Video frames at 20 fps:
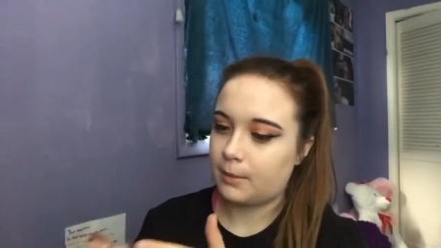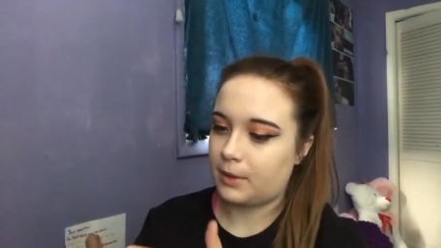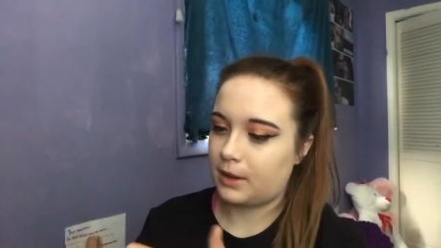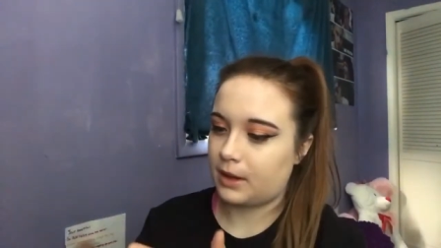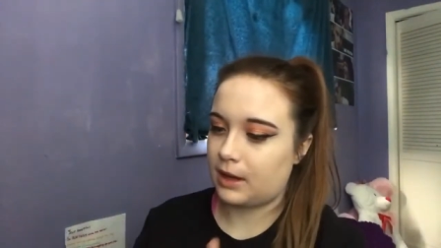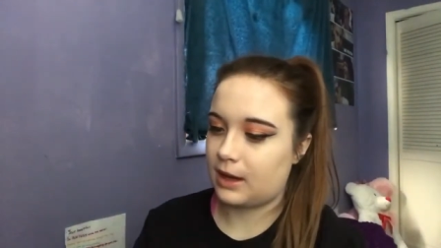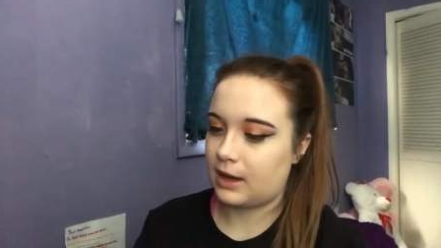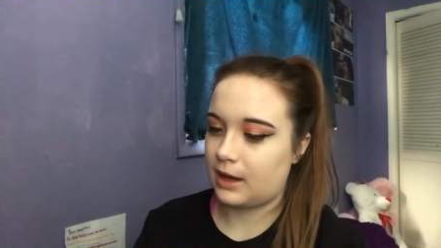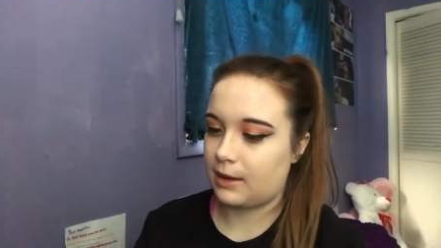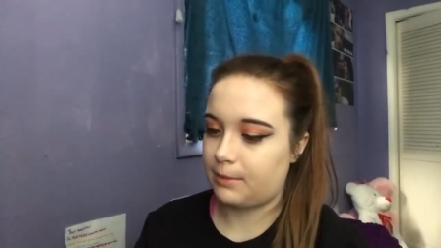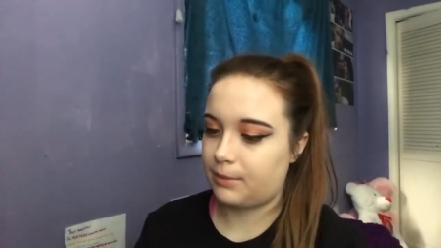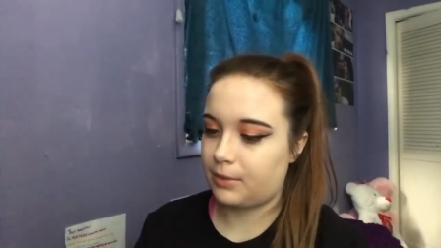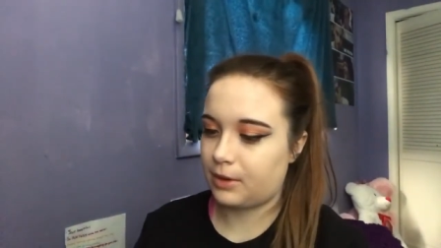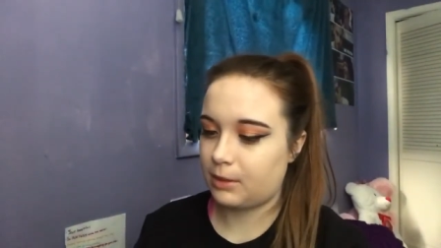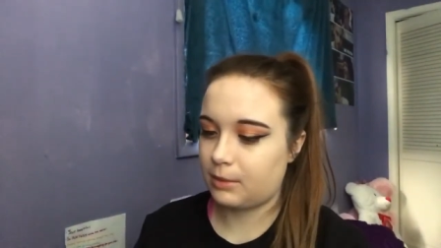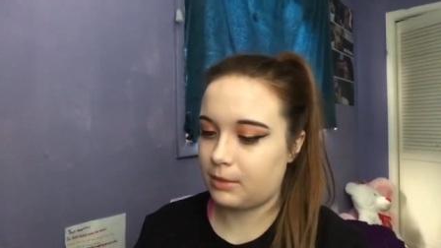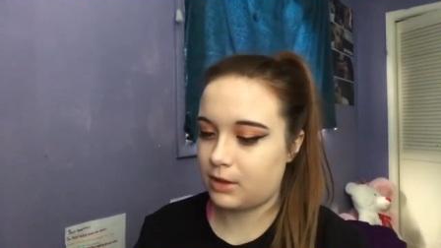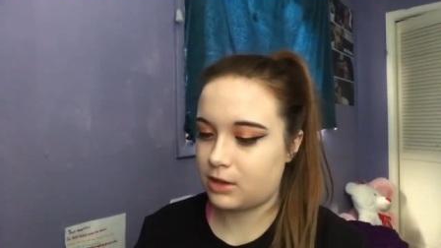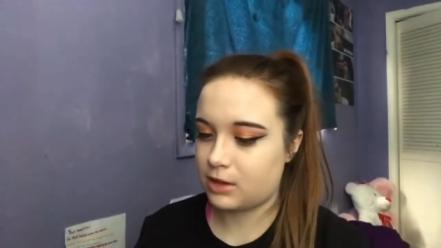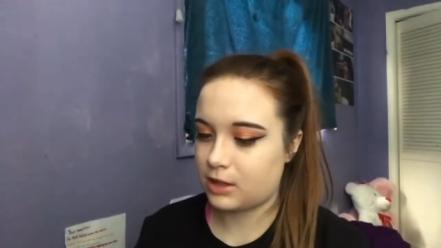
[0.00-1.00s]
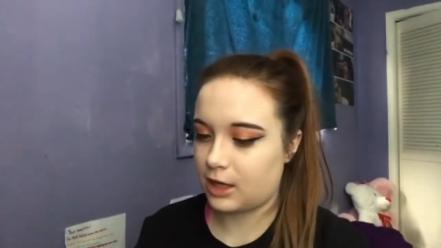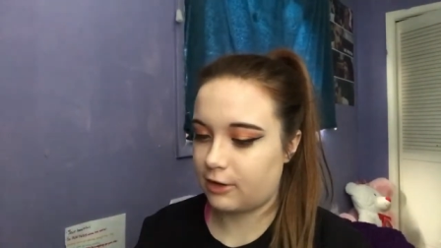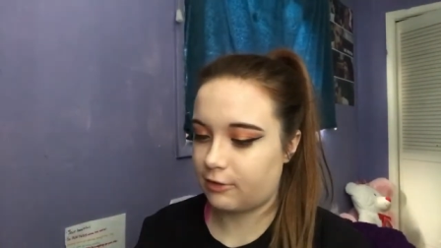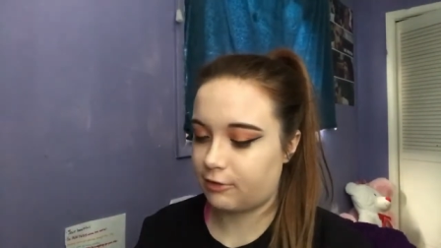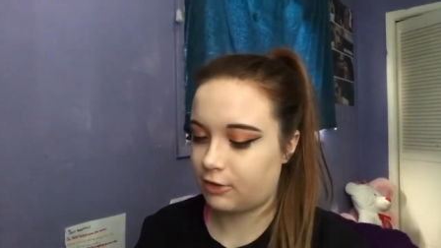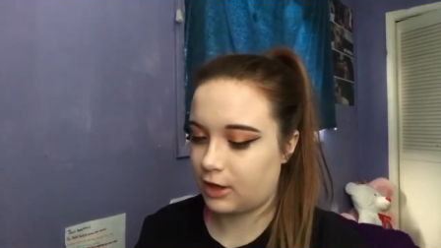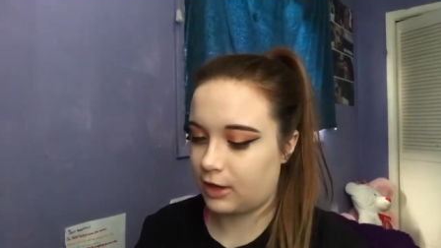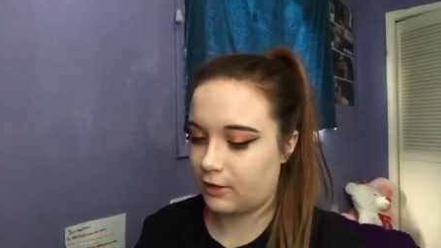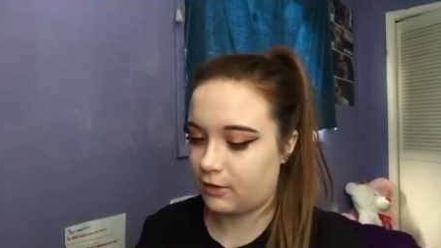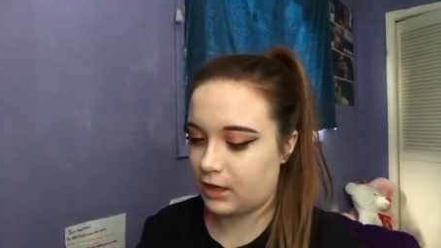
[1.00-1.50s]
But yeah, pretty much
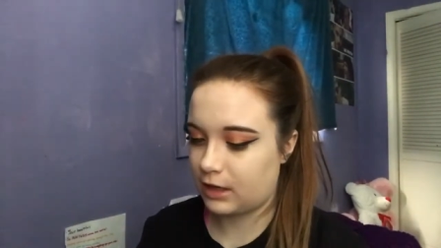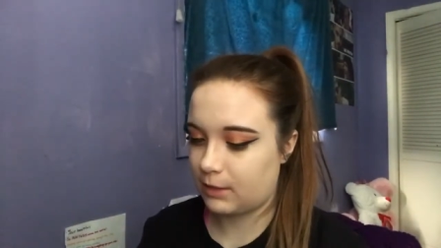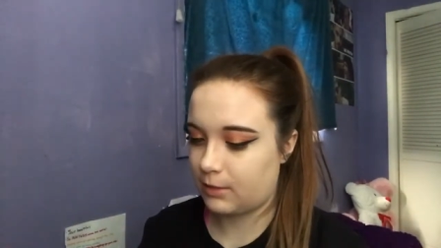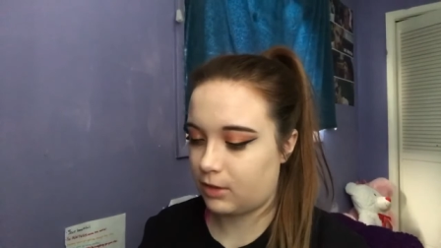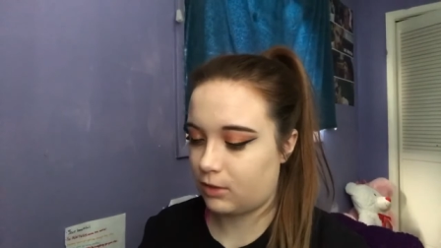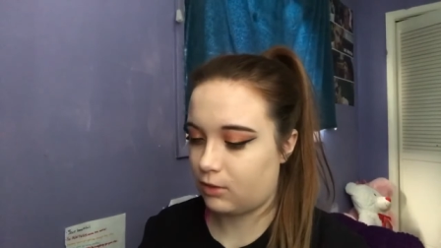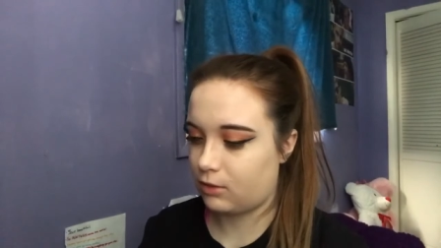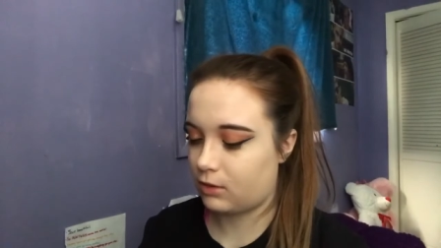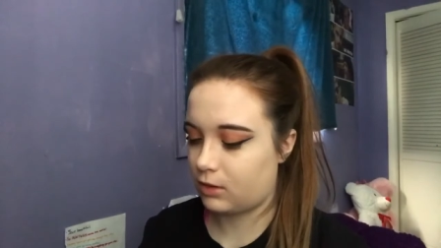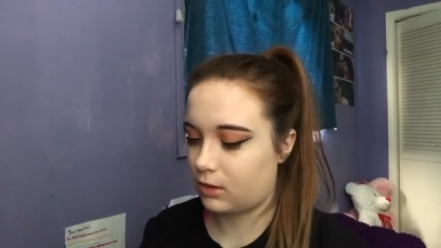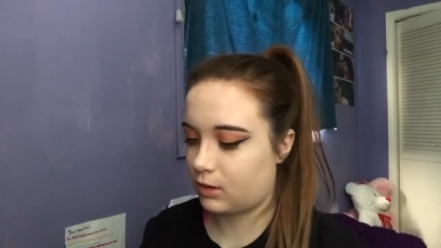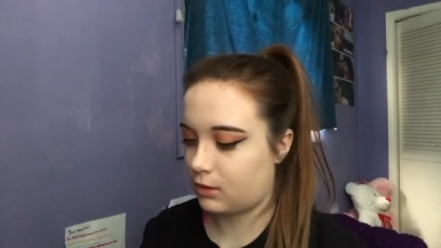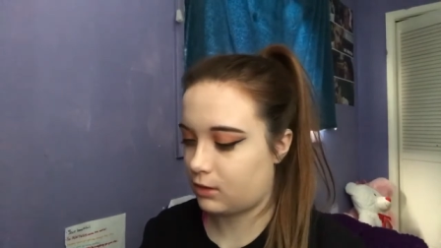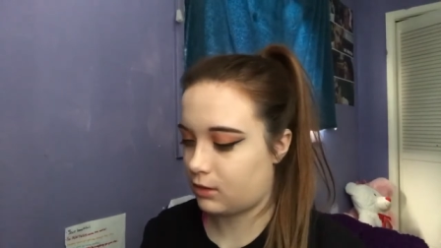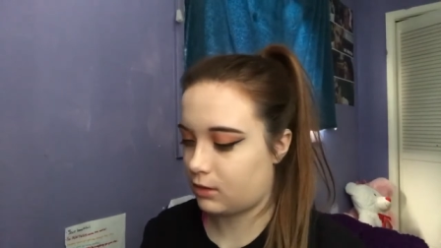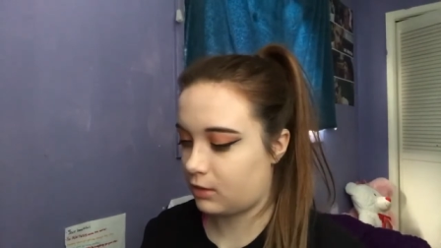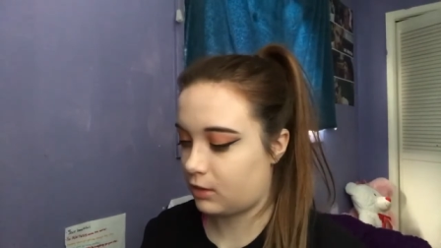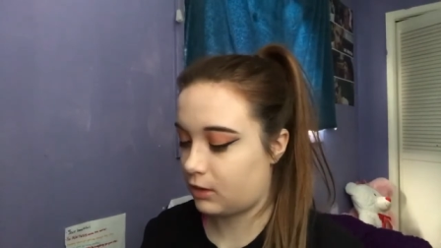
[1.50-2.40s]
after every time I use this,